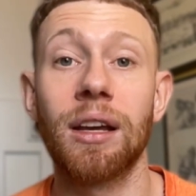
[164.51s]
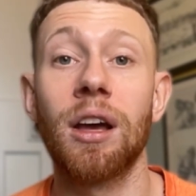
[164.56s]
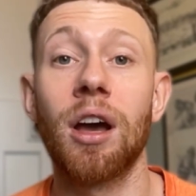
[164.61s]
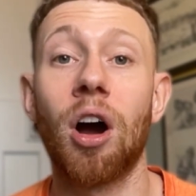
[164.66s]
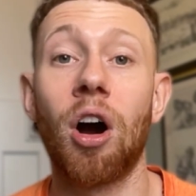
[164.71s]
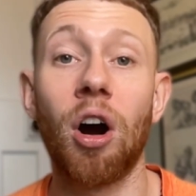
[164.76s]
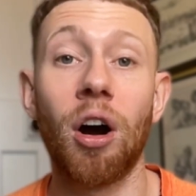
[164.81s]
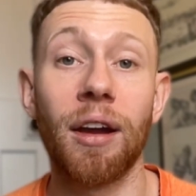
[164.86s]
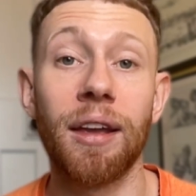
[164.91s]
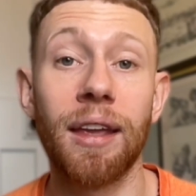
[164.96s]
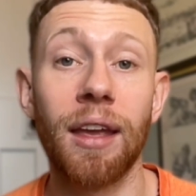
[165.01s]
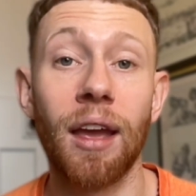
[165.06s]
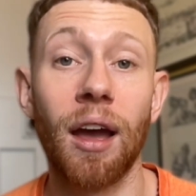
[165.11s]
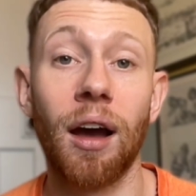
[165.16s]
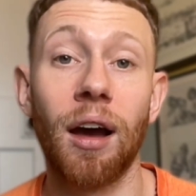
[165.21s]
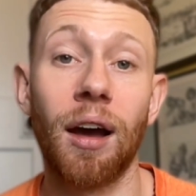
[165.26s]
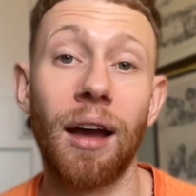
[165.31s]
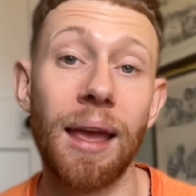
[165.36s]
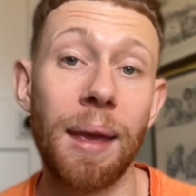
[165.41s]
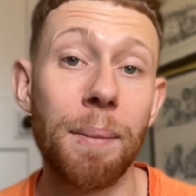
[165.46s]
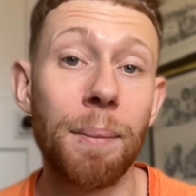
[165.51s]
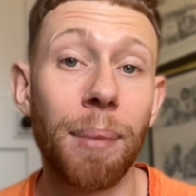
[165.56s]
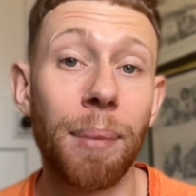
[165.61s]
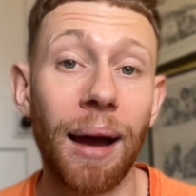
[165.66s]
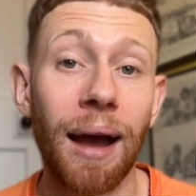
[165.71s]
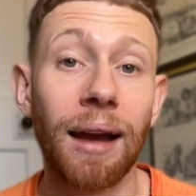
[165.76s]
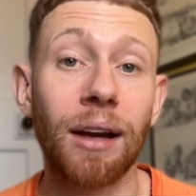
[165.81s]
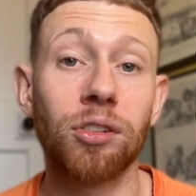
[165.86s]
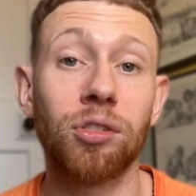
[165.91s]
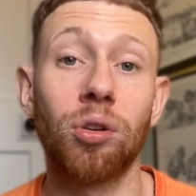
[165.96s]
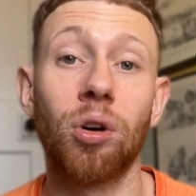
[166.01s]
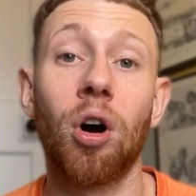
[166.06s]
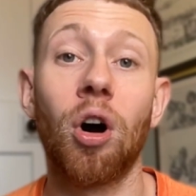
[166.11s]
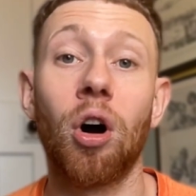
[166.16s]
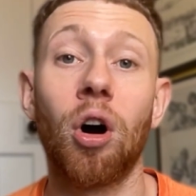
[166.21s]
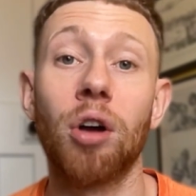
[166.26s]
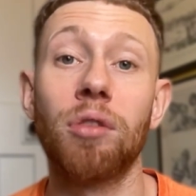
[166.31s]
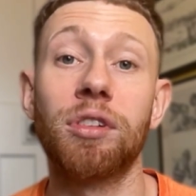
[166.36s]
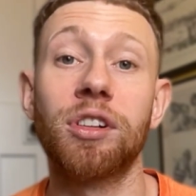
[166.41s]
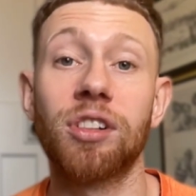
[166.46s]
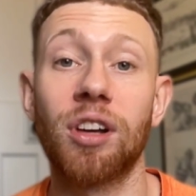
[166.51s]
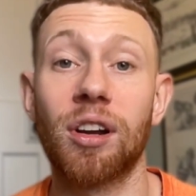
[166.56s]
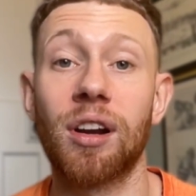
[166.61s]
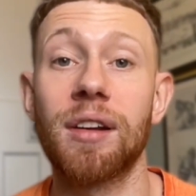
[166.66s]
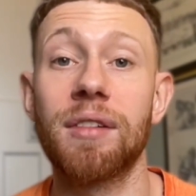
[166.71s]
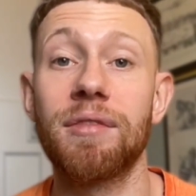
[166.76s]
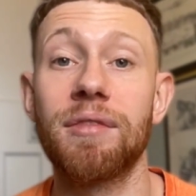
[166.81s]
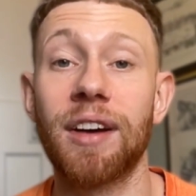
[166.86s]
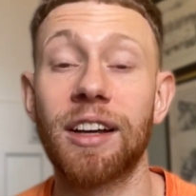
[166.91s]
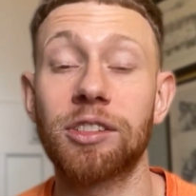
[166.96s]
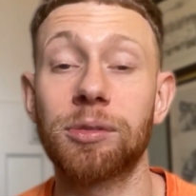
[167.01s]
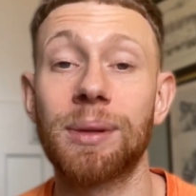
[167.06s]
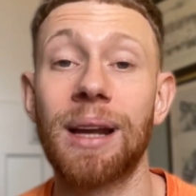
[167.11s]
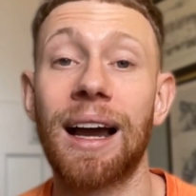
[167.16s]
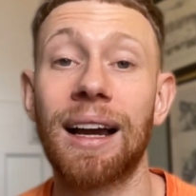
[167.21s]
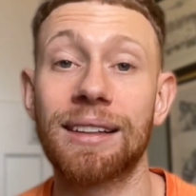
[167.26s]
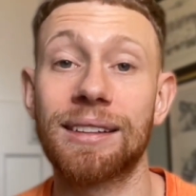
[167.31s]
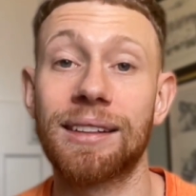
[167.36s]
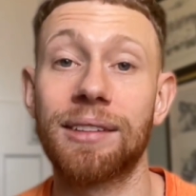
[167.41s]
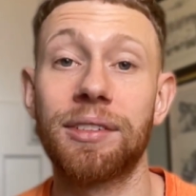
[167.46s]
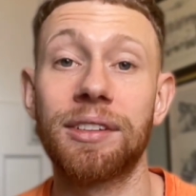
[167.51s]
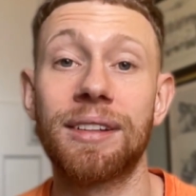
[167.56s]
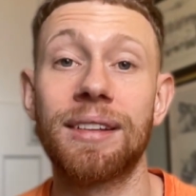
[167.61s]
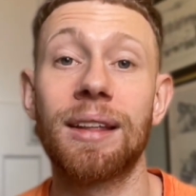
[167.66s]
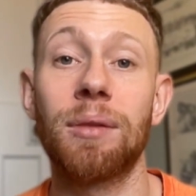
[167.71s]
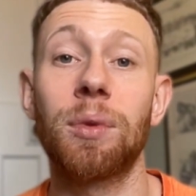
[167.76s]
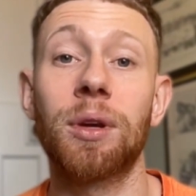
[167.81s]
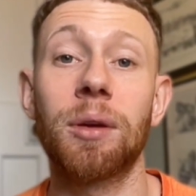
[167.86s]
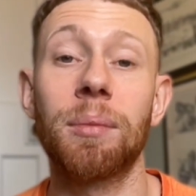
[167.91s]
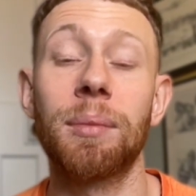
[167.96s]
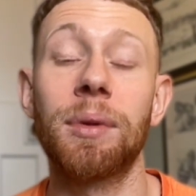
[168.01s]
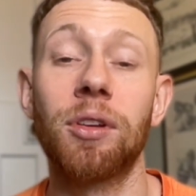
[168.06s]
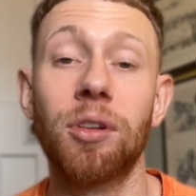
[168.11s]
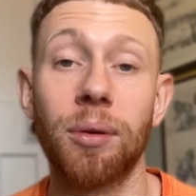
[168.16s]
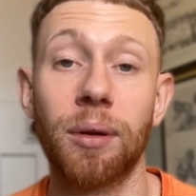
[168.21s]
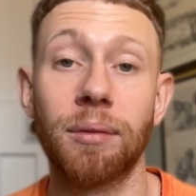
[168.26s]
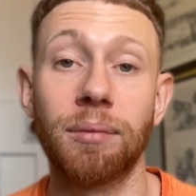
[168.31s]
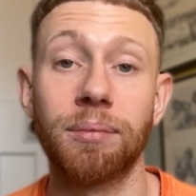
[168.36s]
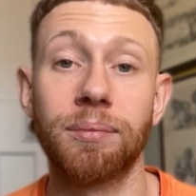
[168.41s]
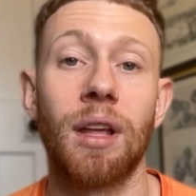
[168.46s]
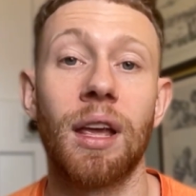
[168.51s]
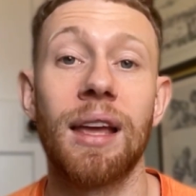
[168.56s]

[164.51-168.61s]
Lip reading: high impact or high return on investment activity that we can be doing.